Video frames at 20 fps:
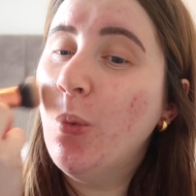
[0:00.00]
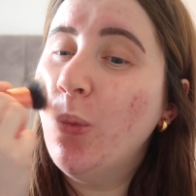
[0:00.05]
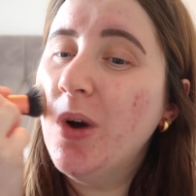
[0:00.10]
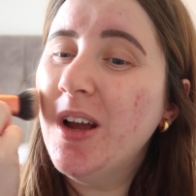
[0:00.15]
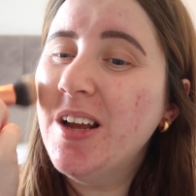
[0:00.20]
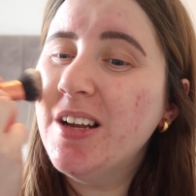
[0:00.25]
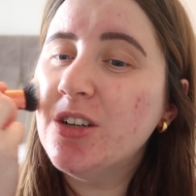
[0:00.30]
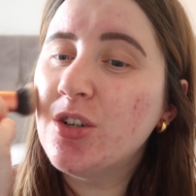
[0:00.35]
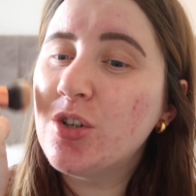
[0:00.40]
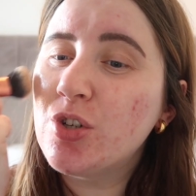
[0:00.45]

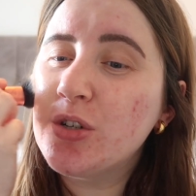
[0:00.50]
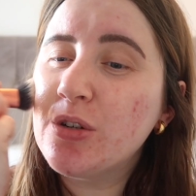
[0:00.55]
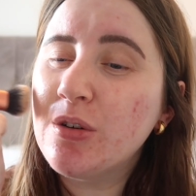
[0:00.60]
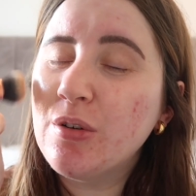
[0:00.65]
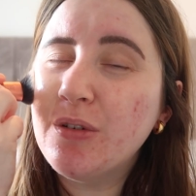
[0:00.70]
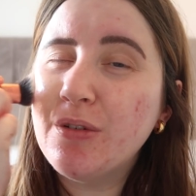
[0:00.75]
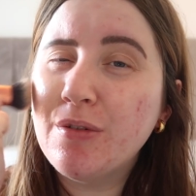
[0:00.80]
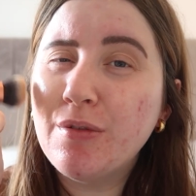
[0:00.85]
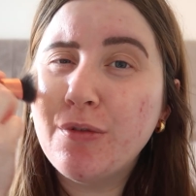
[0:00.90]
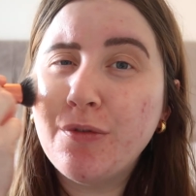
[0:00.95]
which
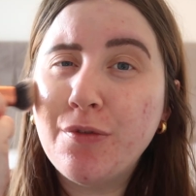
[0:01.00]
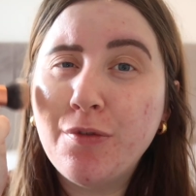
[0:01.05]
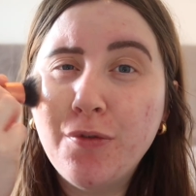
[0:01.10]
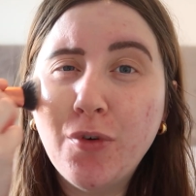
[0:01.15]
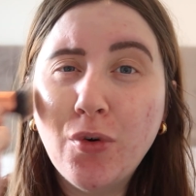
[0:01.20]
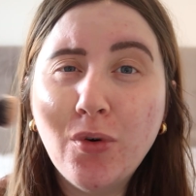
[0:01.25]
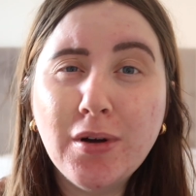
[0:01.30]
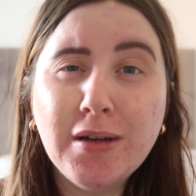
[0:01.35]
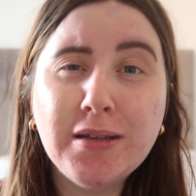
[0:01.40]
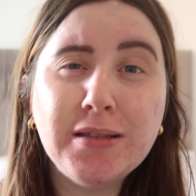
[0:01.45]

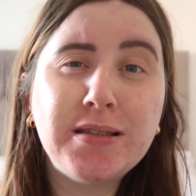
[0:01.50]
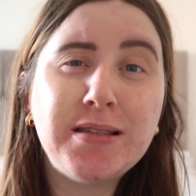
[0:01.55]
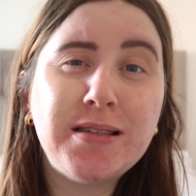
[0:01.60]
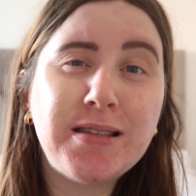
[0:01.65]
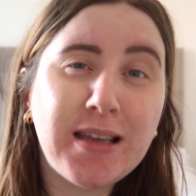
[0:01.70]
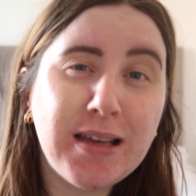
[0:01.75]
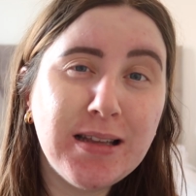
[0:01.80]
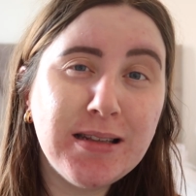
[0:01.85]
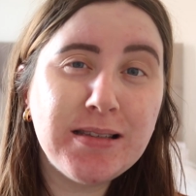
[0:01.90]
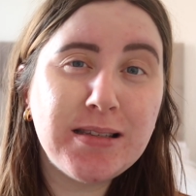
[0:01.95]
for a
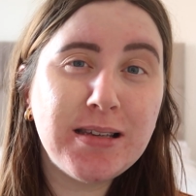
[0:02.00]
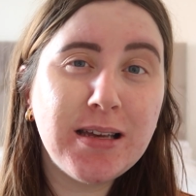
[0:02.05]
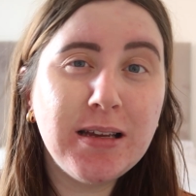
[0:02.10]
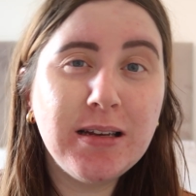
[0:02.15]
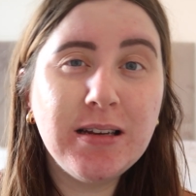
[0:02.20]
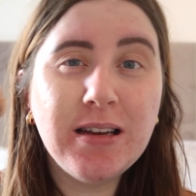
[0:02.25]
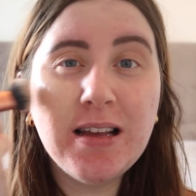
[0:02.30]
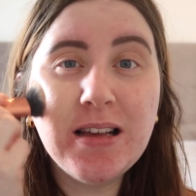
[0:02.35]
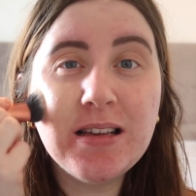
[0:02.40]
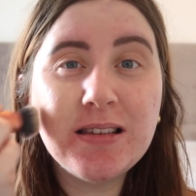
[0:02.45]
skin
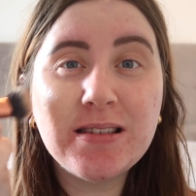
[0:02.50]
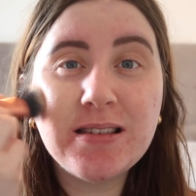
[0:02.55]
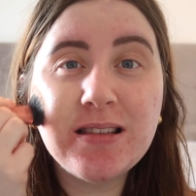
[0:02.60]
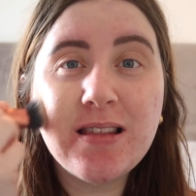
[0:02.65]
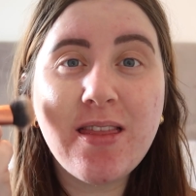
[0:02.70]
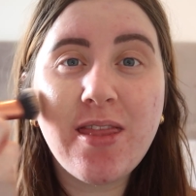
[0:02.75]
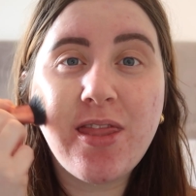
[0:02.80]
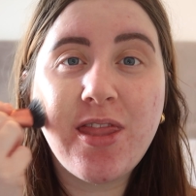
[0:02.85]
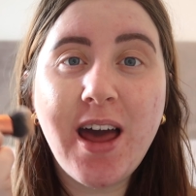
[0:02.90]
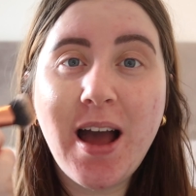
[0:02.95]
tint
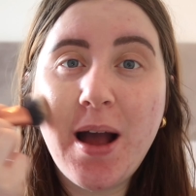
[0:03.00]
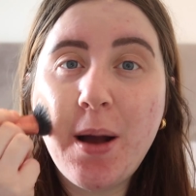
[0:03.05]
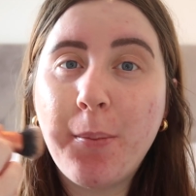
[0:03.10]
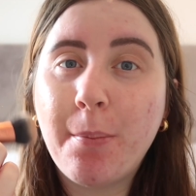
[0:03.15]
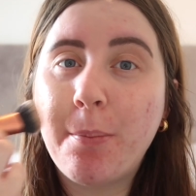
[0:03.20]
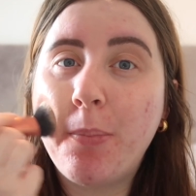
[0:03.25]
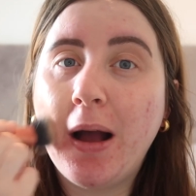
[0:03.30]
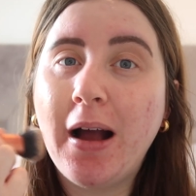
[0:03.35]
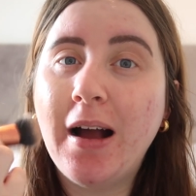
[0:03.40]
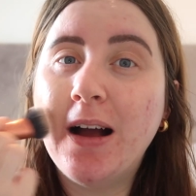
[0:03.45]
isn't
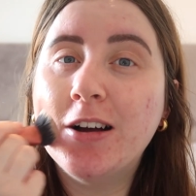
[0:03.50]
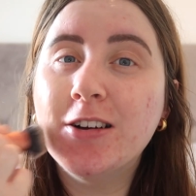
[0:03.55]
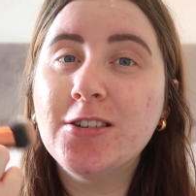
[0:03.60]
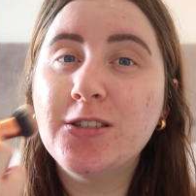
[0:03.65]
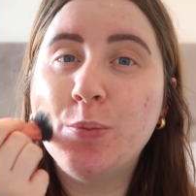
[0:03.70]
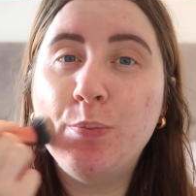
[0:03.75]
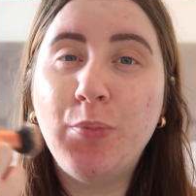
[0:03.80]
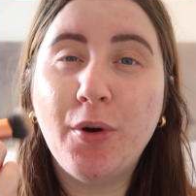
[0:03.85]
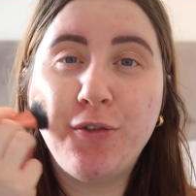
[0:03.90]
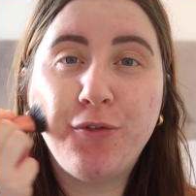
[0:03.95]
that
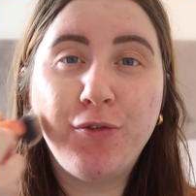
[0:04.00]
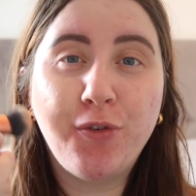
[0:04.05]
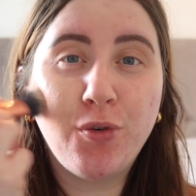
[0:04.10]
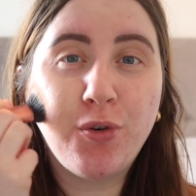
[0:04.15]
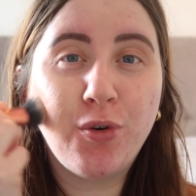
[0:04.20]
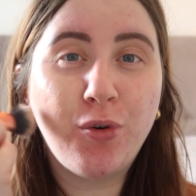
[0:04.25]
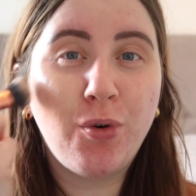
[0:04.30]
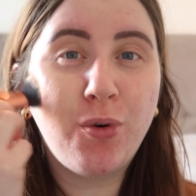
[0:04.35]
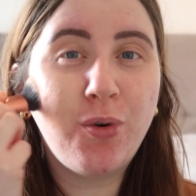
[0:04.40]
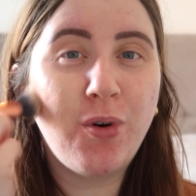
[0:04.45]
bad, but
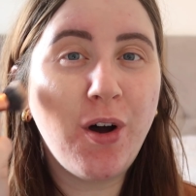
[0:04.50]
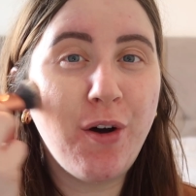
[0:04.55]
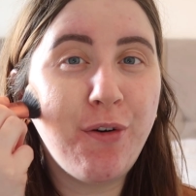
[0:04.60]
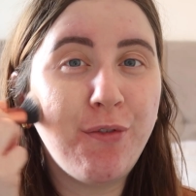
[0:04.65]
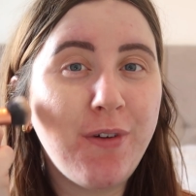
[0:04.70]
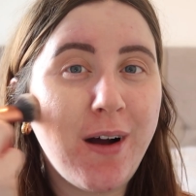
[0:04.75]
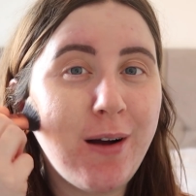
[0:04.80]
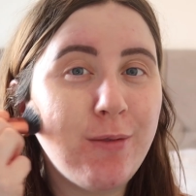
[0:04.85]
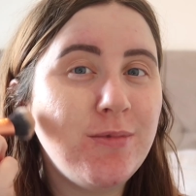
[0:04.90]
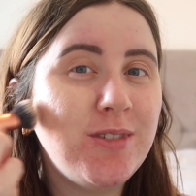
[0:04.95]
for a
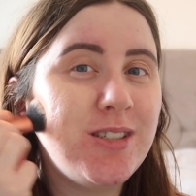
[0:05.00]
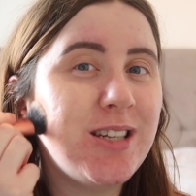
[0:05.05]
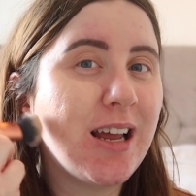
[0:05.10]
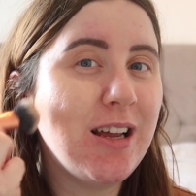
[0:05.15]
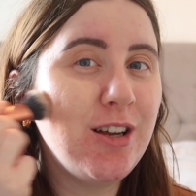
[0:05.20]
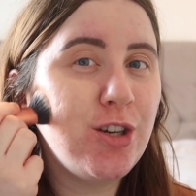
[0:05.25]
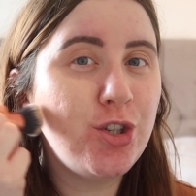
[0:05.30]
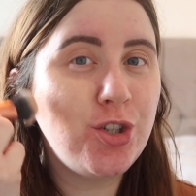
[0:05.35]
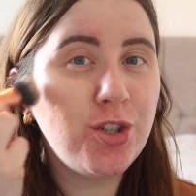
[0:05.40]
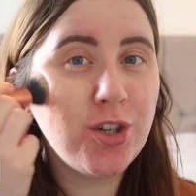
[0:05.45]

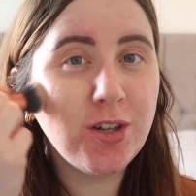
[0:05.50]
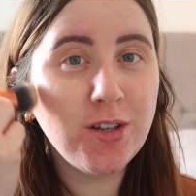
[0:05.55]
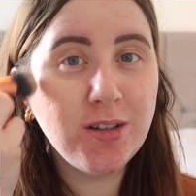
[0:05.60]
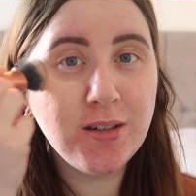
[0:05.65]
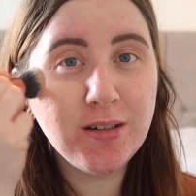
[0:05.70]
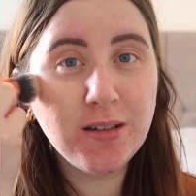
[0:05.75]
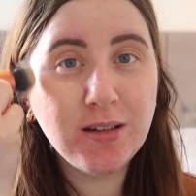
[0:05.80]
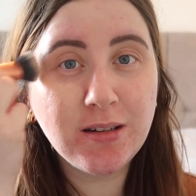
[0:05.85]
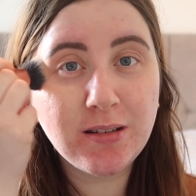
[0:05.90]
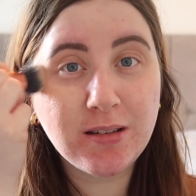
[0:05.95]

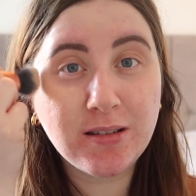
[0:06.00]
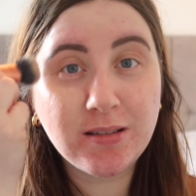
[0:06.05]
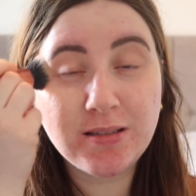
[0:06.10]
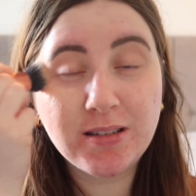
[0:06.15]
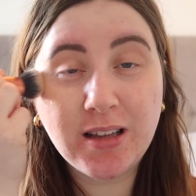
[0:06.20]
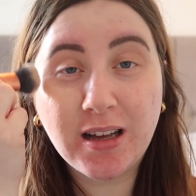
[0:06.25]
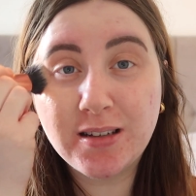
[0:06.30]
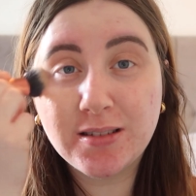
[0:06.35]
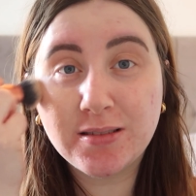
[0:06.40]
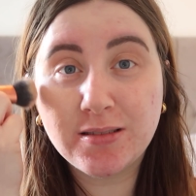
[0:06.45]
foundation
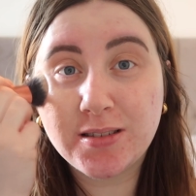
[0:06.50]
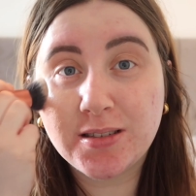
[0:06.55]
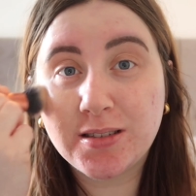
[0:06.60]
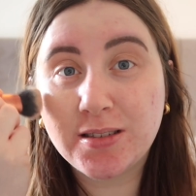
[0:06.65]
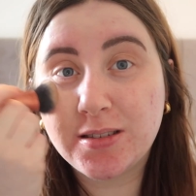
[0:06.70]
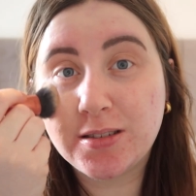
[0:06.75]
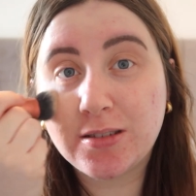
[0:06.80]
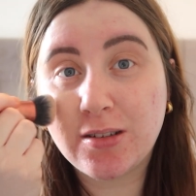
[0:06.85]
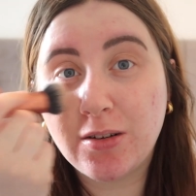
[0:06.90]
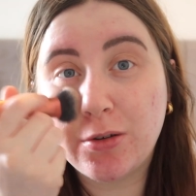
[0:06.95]

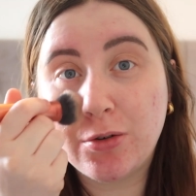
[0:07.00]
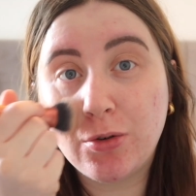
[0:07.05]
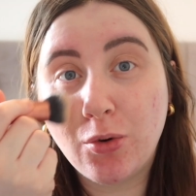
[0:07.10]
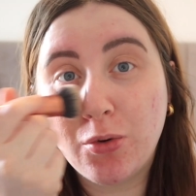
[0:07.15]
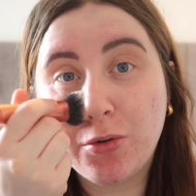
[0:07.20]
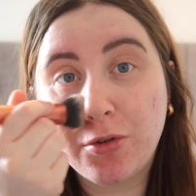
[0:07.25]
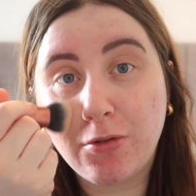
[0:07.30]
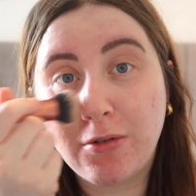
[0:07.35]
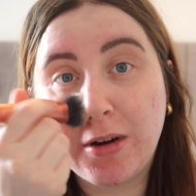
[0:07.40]
that's not the